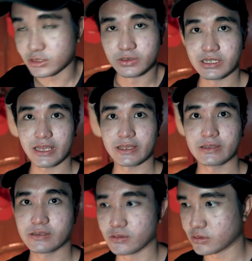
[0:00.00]
twin light,
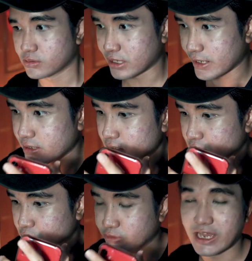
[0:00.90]

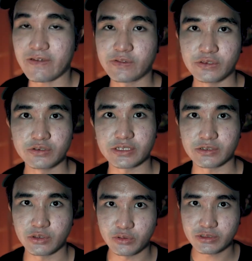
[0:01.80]
we have to use the
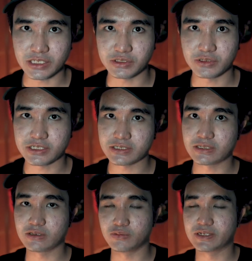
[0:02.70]
hue, saturation,
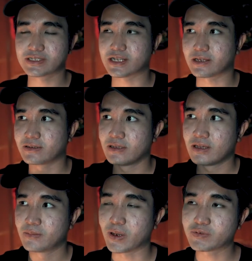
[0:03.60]
luminance slider.
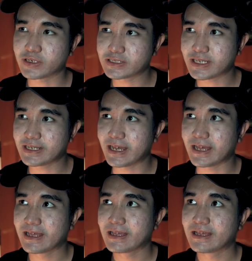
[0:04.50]
I'm trying to say
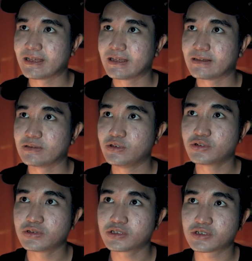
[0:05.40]
that
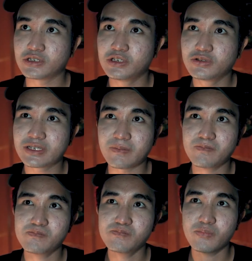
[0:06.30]
you should use it
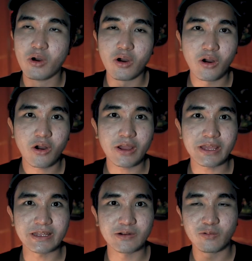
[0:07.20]
more
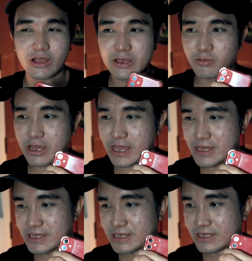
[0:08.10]
in a way where,
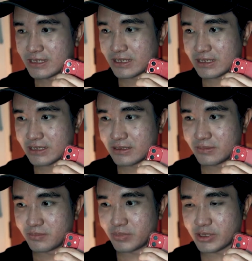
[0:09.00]

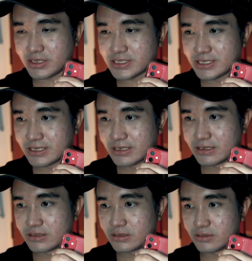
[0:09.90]
because
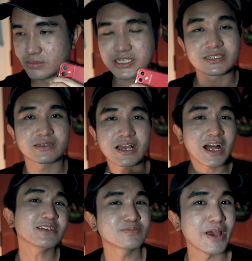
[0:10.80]

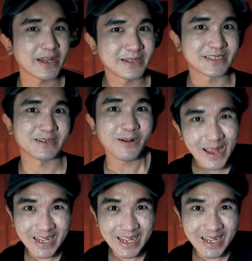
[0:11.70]
colors matters, alright?